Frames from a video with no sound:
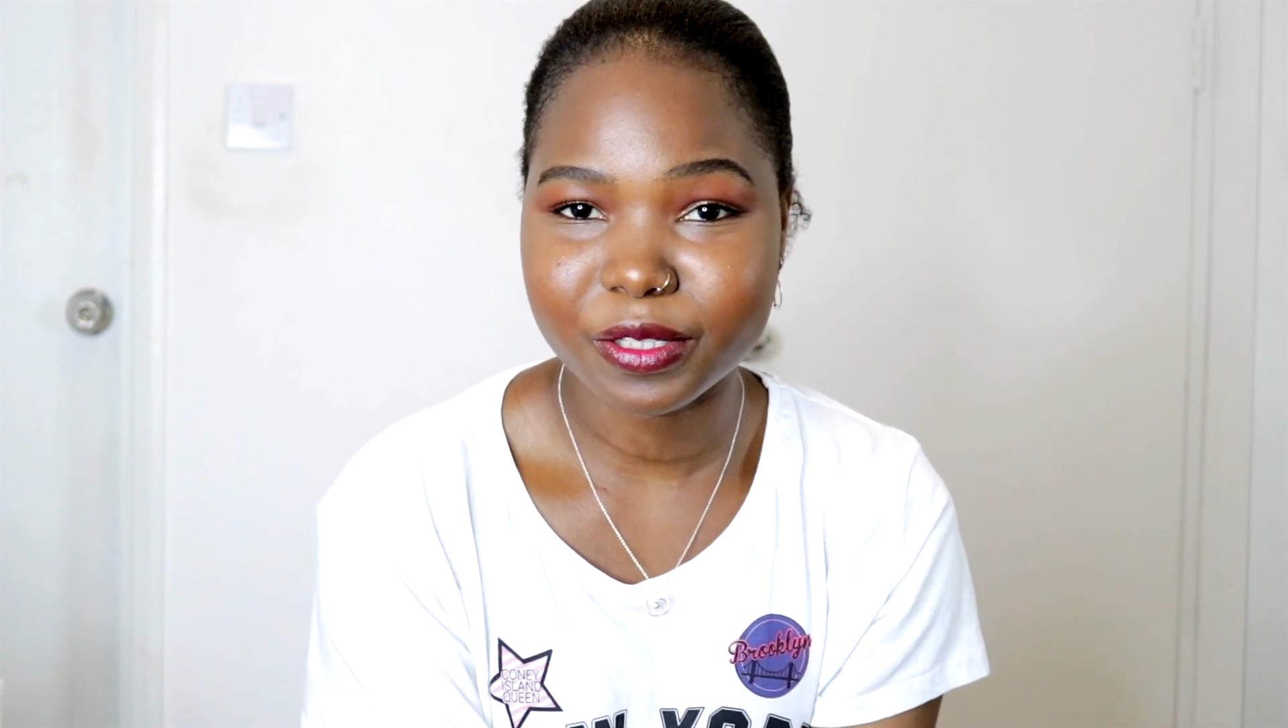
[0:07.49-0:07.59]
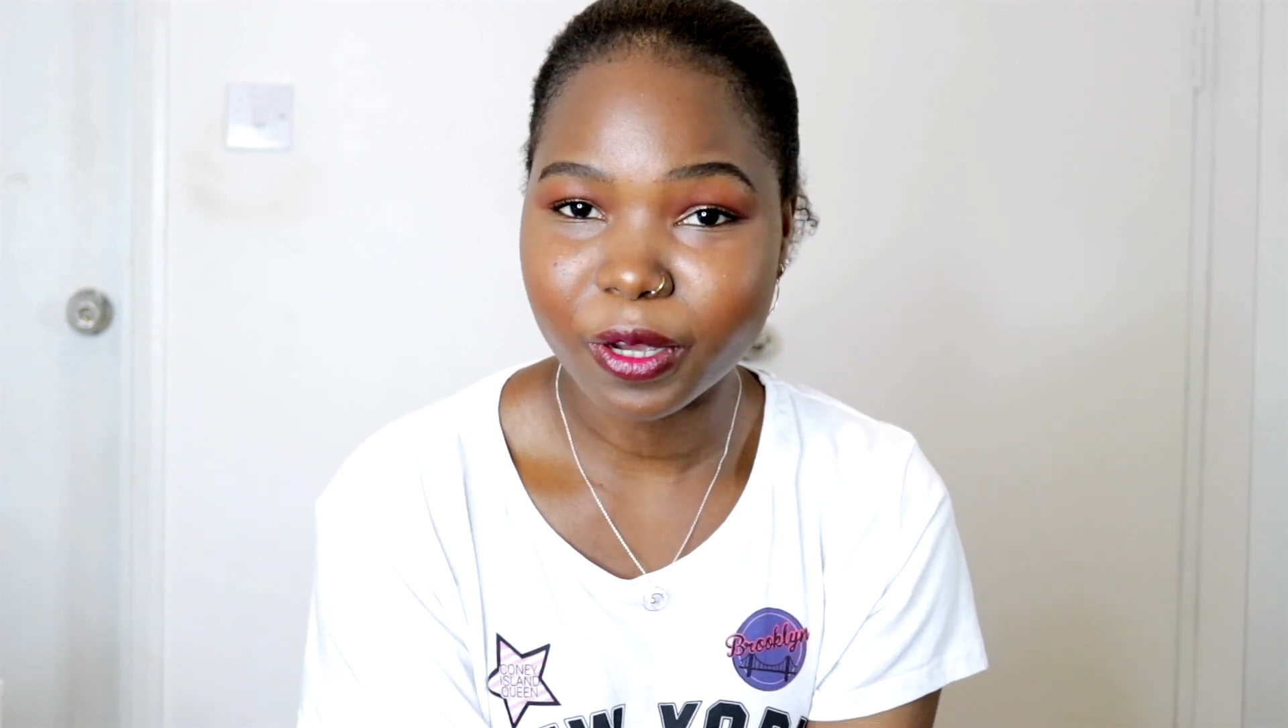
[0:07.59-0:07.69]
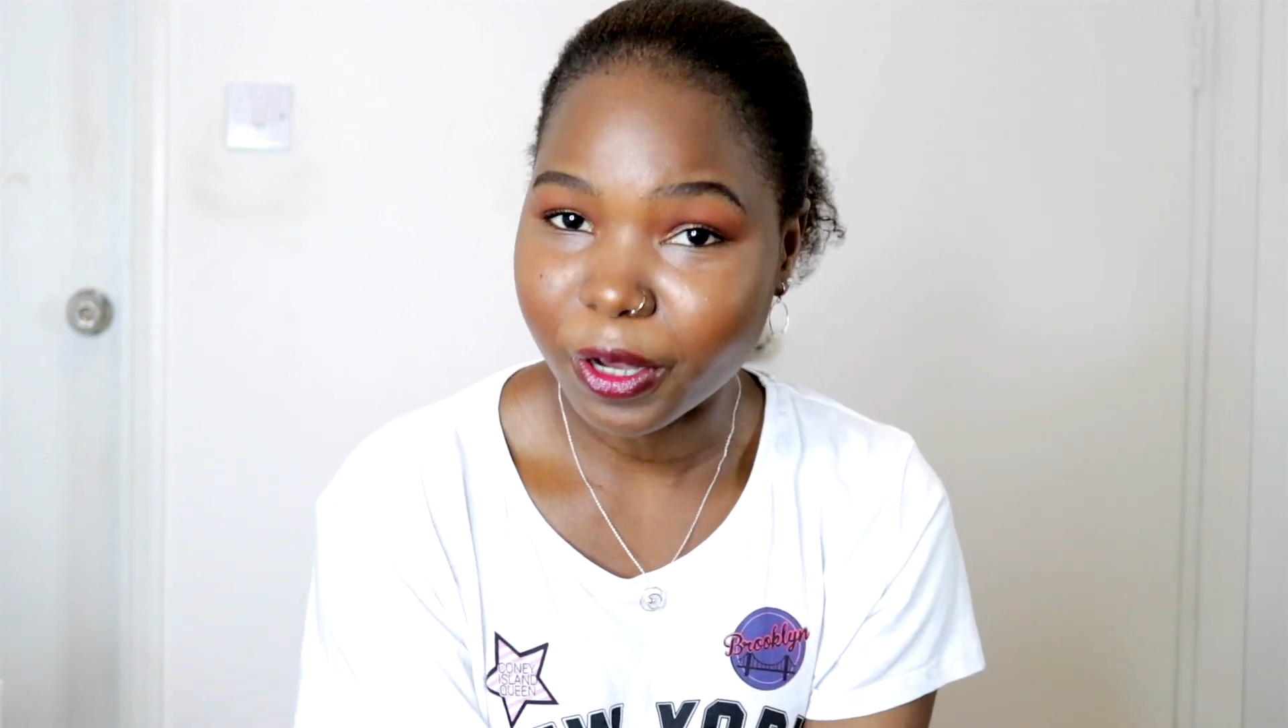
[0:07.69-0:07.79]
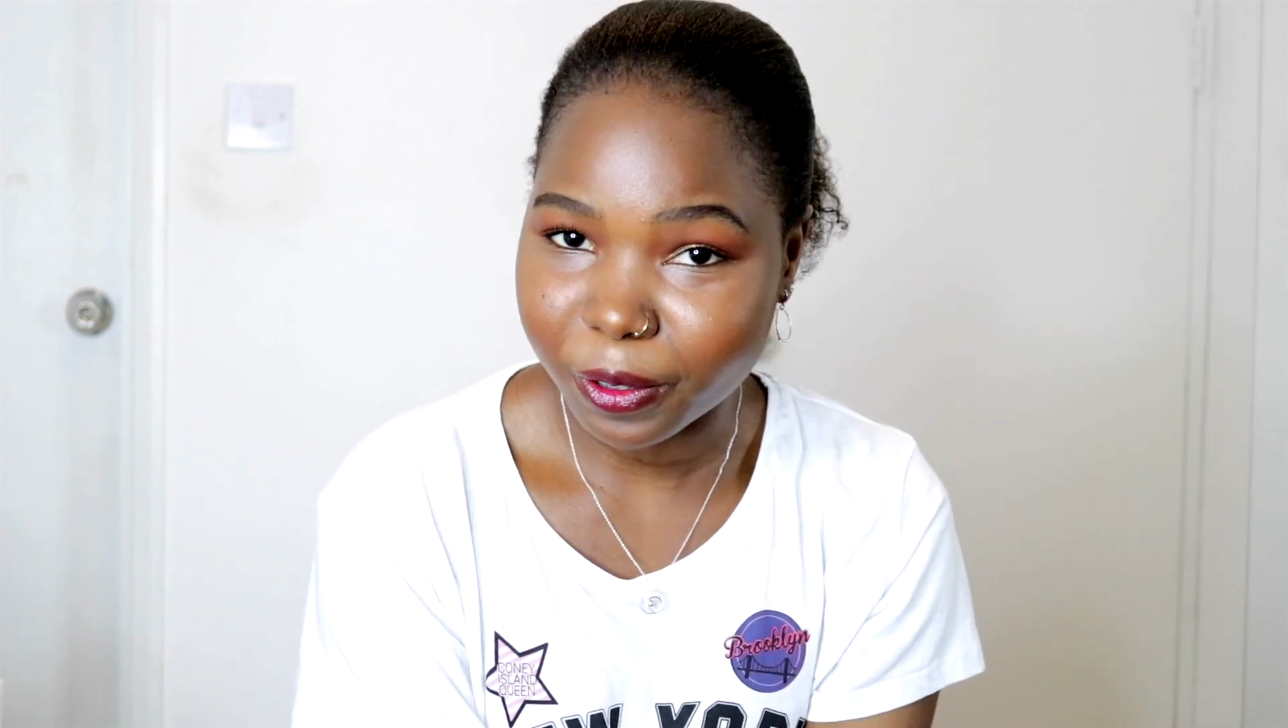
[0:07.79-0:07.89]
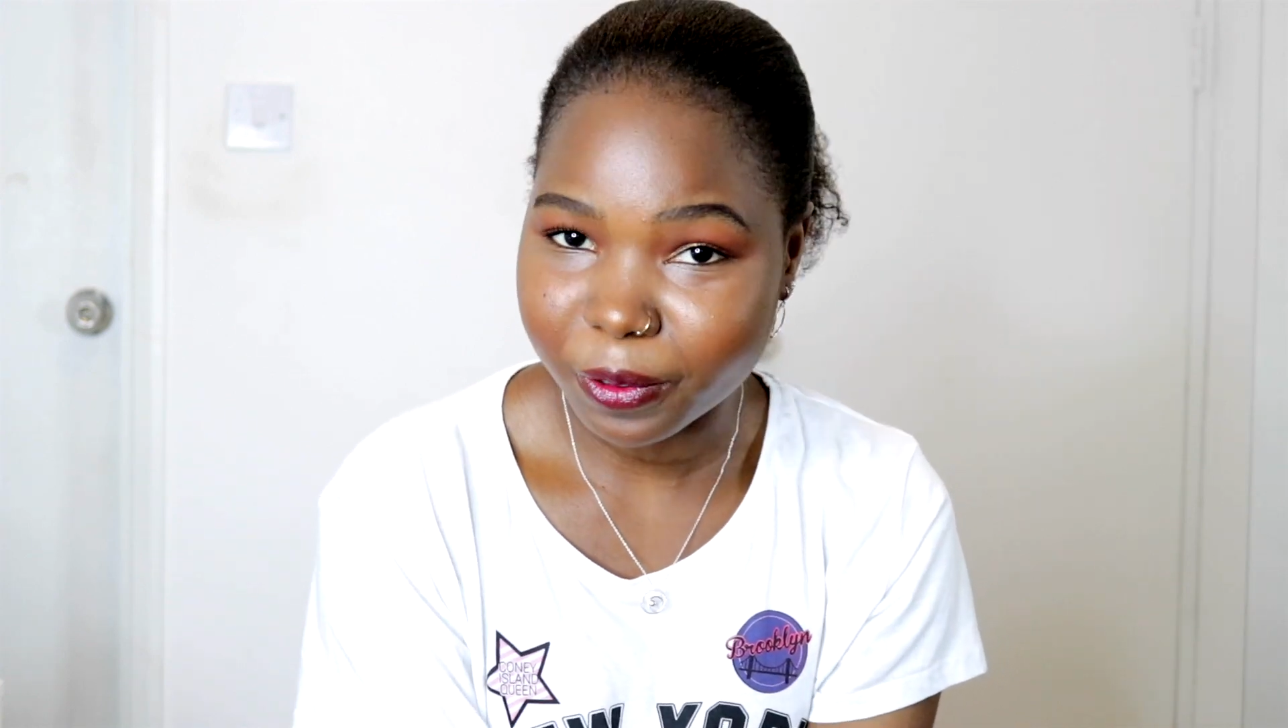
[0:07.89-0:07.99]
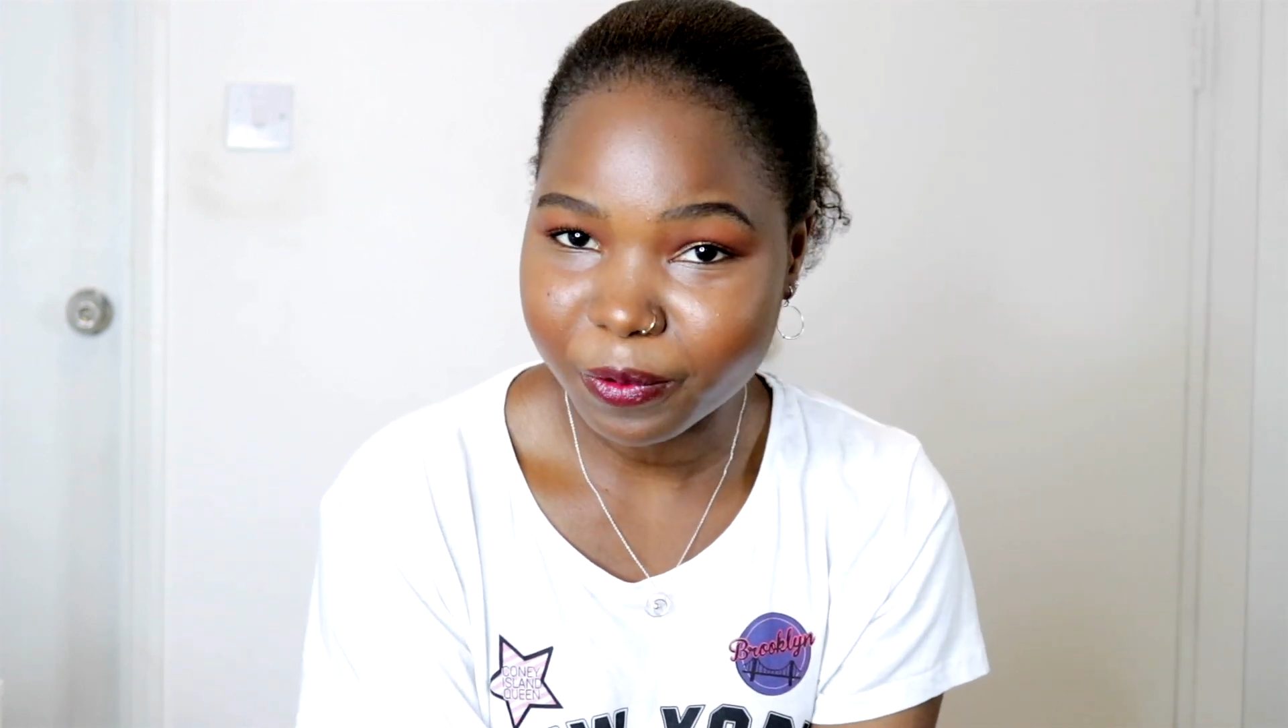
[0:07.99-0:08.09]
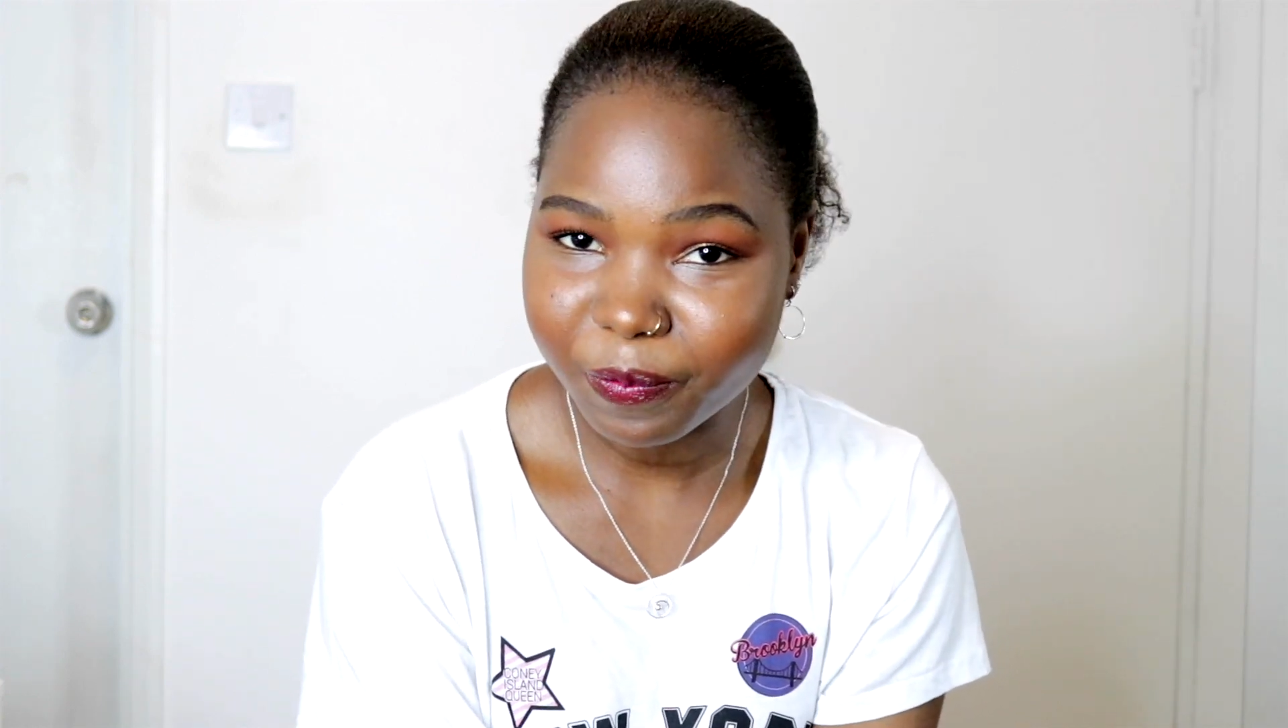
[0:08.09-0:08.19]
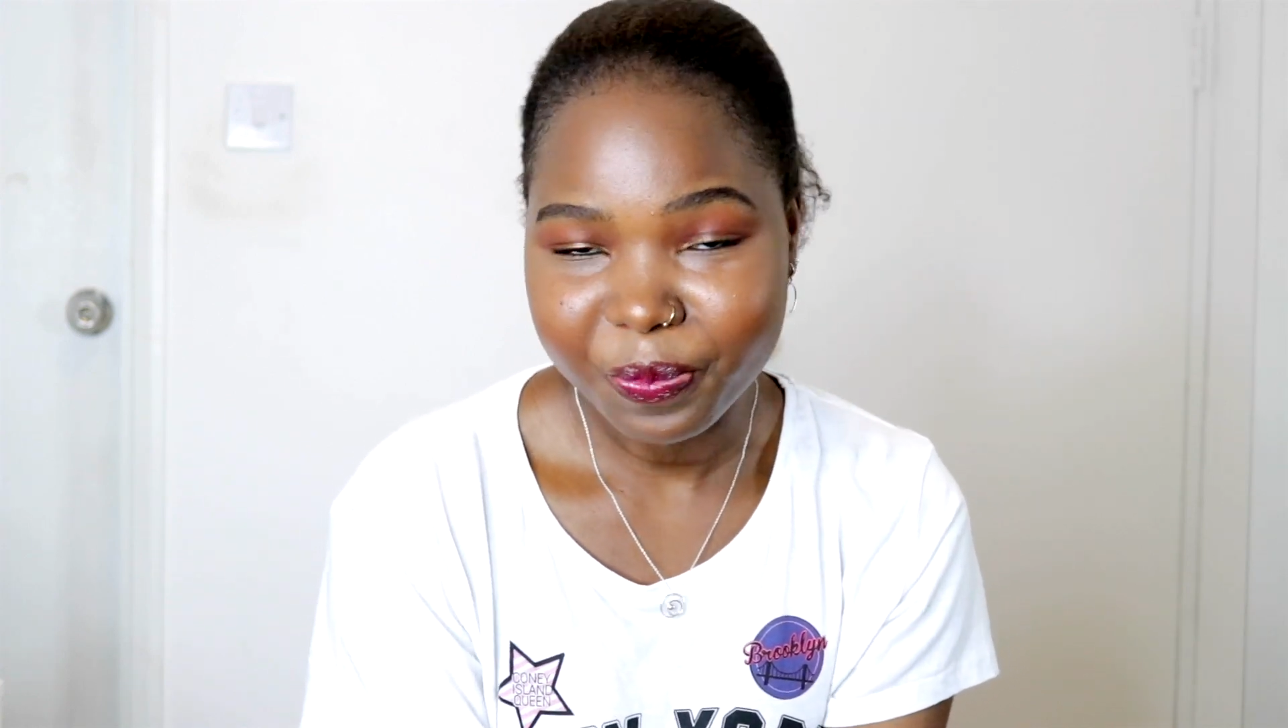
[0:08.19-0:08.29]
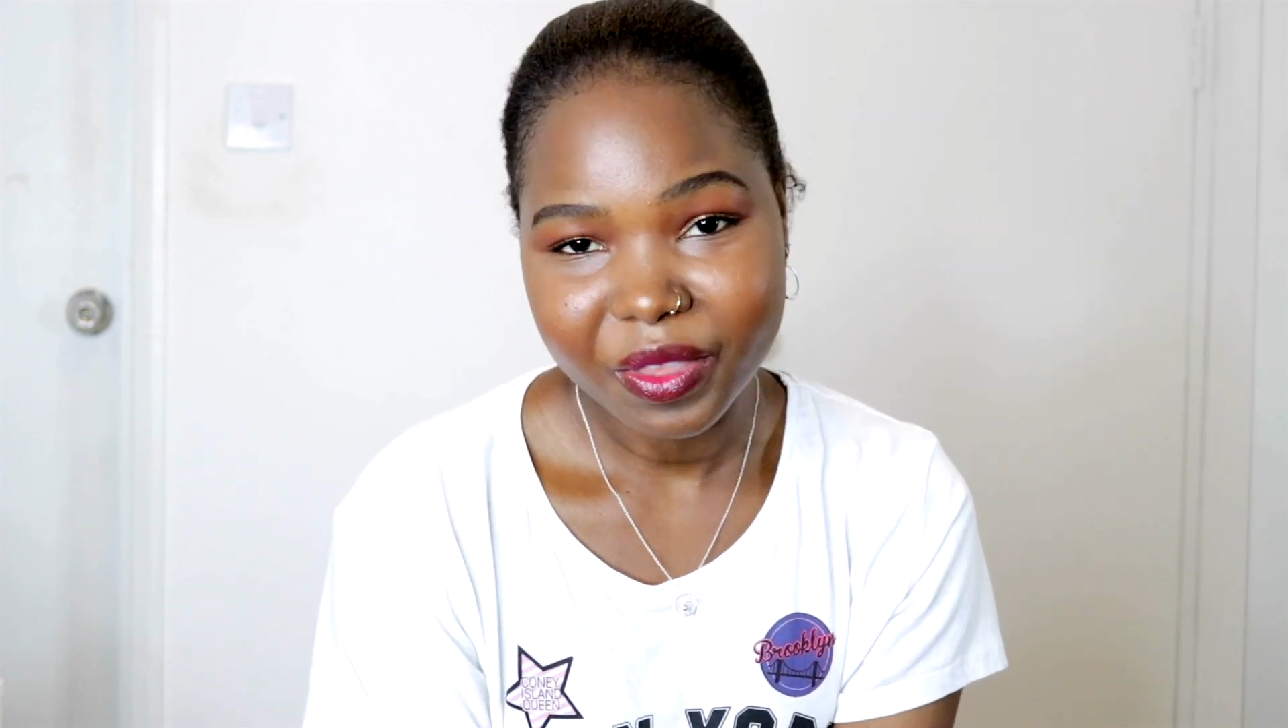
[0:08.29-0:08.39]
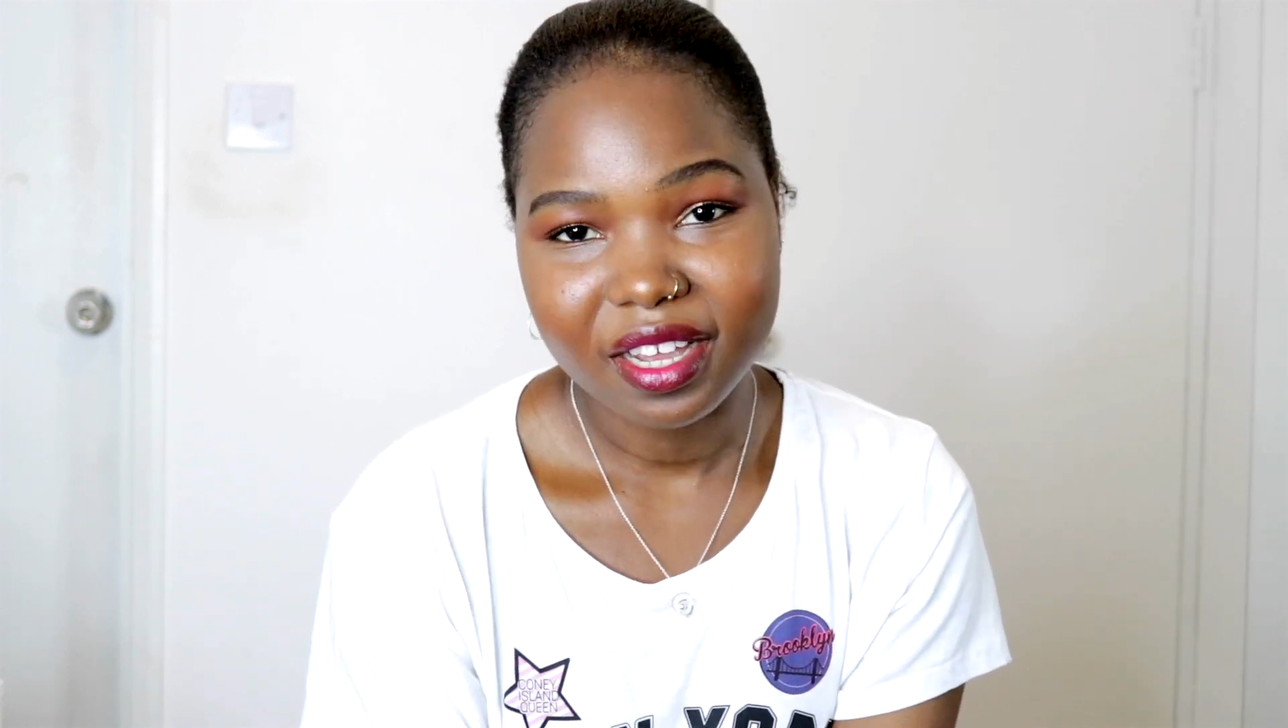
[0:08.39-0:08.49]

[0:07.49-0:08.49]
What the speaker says: haul.